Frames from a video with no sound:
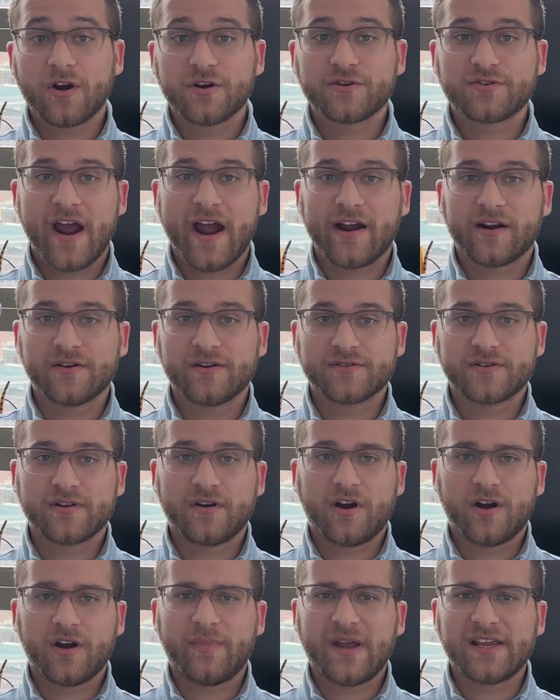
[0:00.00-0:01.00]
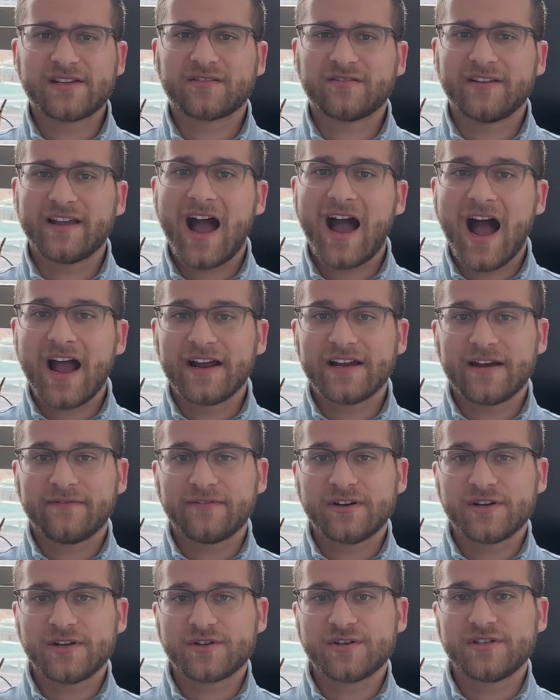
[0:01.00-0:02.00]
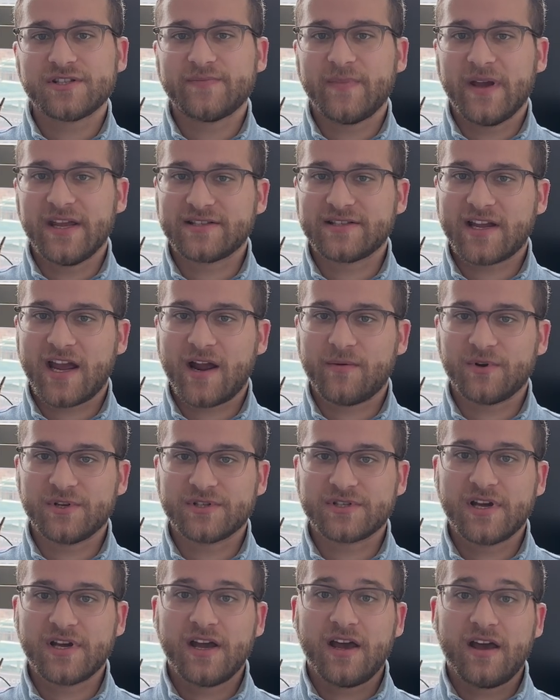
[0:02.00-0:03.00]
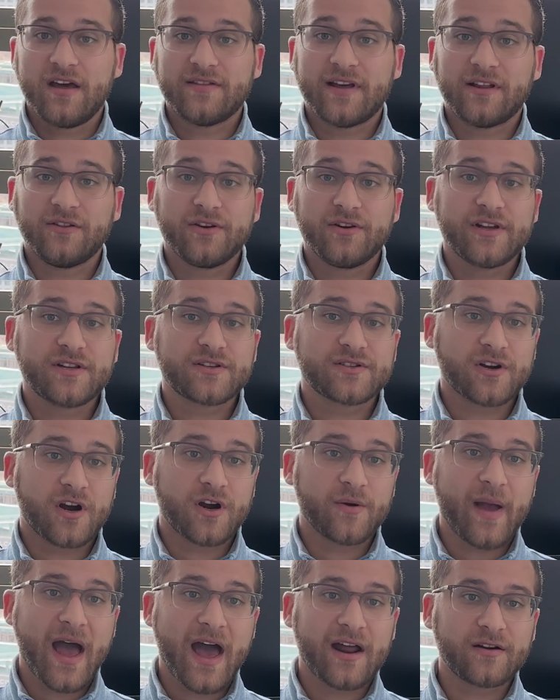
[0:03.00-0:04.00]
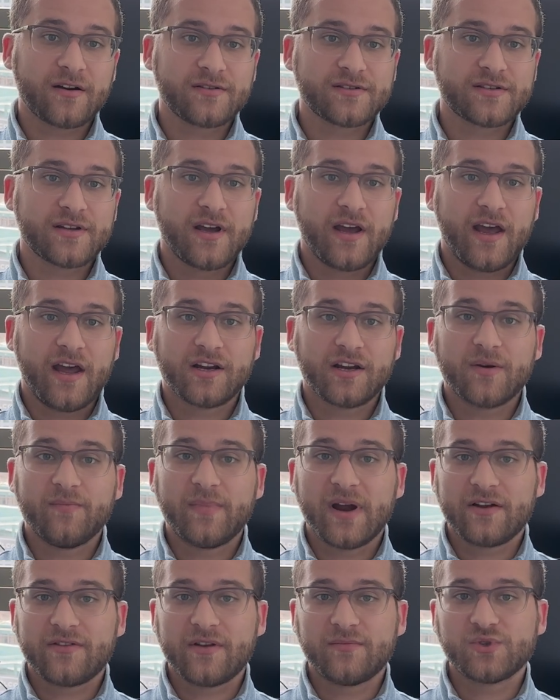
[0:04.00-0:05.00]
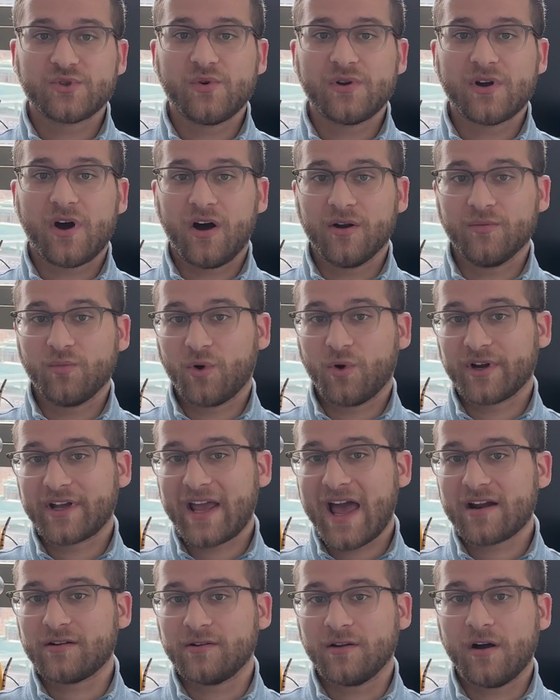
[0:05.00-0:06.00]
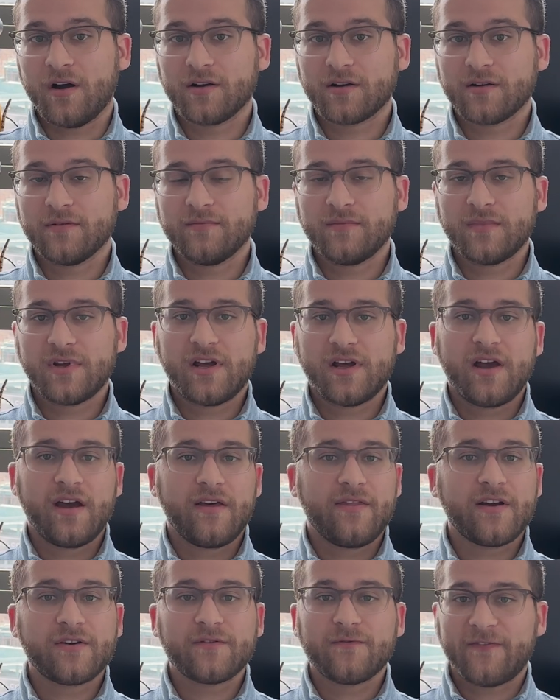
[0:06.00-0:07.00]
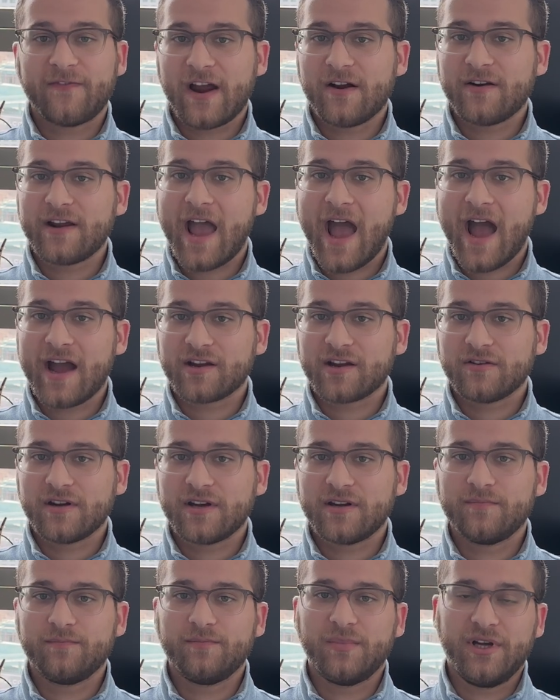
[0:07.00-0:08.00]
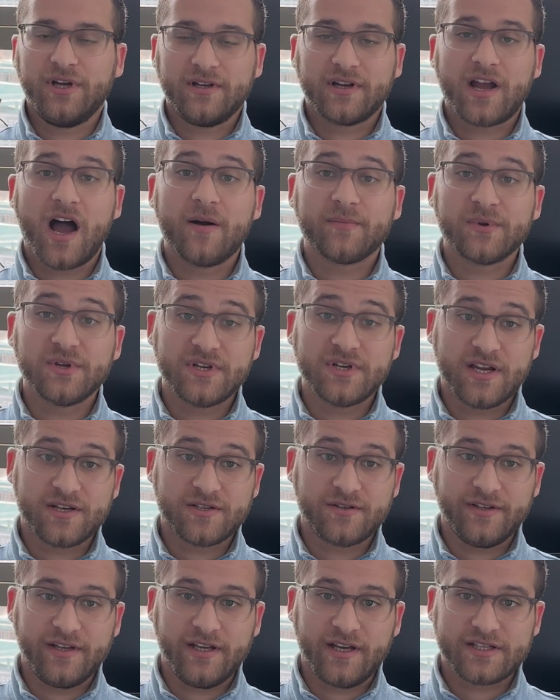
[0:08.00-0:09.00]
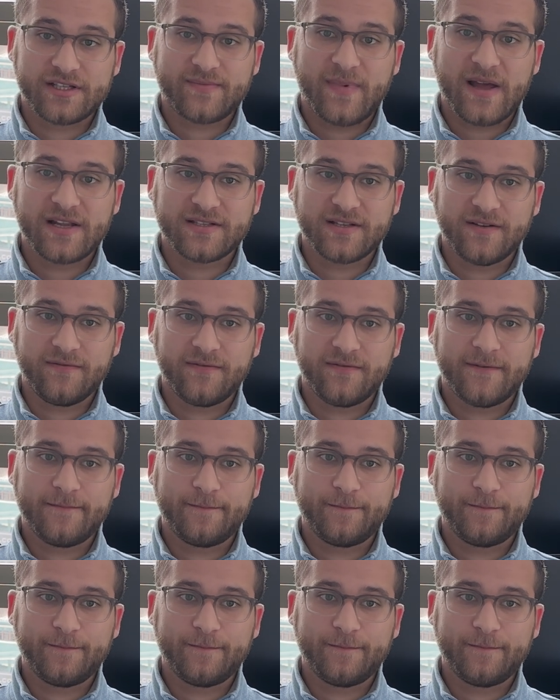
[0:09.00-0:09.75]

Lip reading: trackers are basically high-definition space cameras that look at star patterns and compare them to an onboard catalog. They're very accurate, but computationally expensive.